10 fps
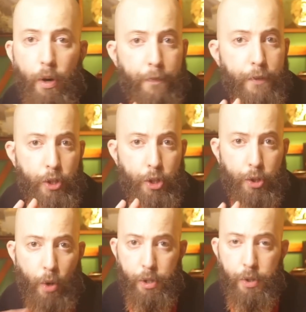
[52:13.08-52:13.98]
of
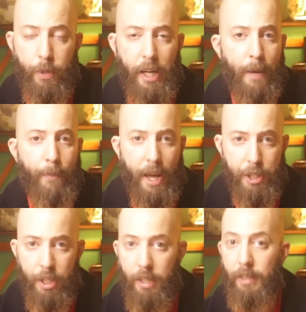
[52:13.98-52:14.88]
sorcery and
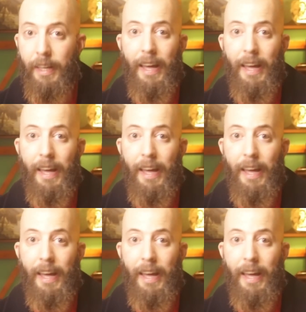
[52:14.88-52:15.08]
magic,